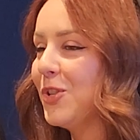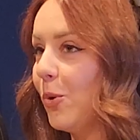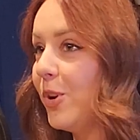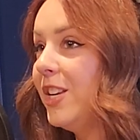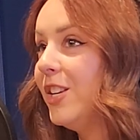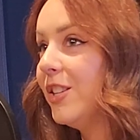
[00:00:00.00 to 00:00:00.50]

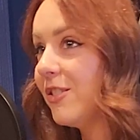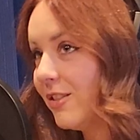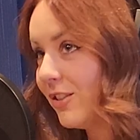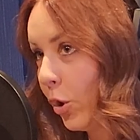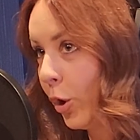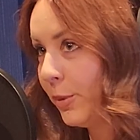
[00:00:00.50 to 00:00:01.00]
So he
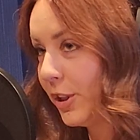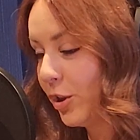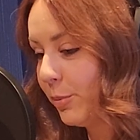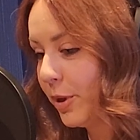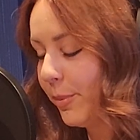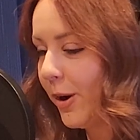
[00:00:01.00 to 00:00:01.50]
told me a
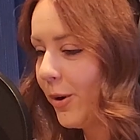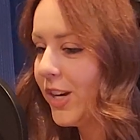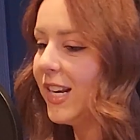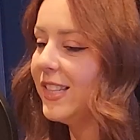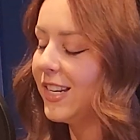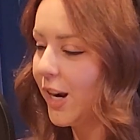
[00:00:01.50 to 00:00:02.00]
little bit about
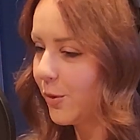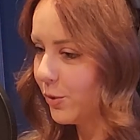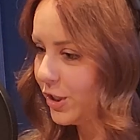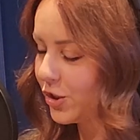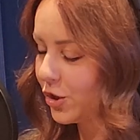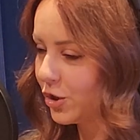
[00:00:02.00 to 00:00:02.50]
it, and then I
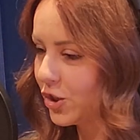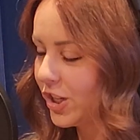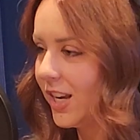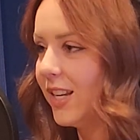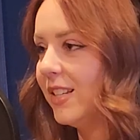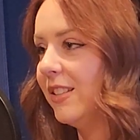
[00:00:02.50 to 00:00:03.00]
researched
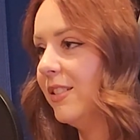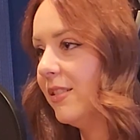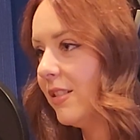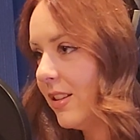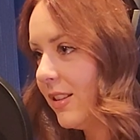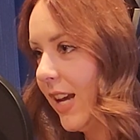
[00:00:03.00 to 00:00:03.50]
it,
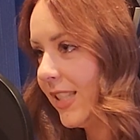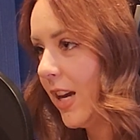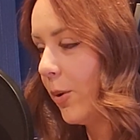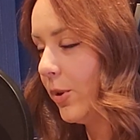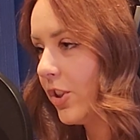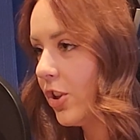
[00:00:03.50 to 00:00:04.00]
and that's
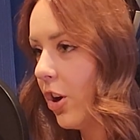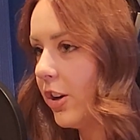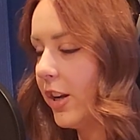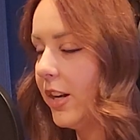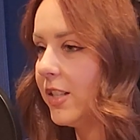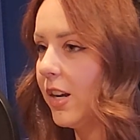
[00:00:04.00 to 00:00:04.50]
how it
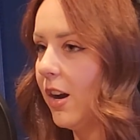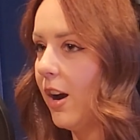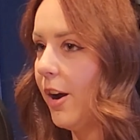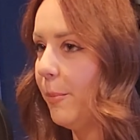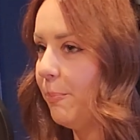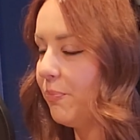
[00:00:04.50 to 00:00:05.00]
started.
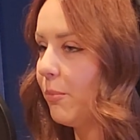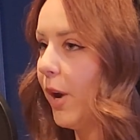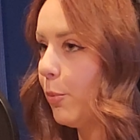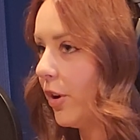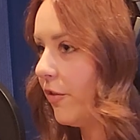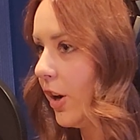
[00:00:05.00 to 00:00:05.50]
My
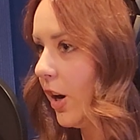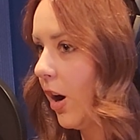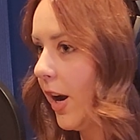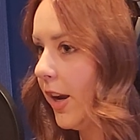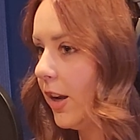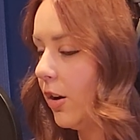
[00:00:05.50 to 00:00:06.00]
boyfriend and
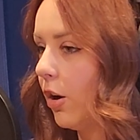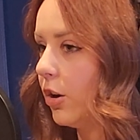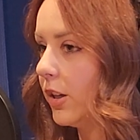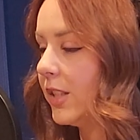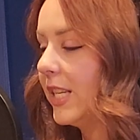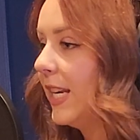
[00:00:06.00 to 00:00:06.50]
I
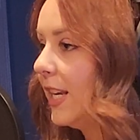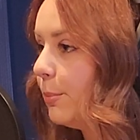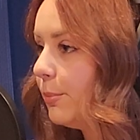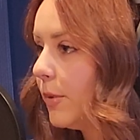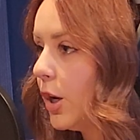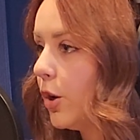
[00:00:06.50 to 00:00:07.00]
are a team.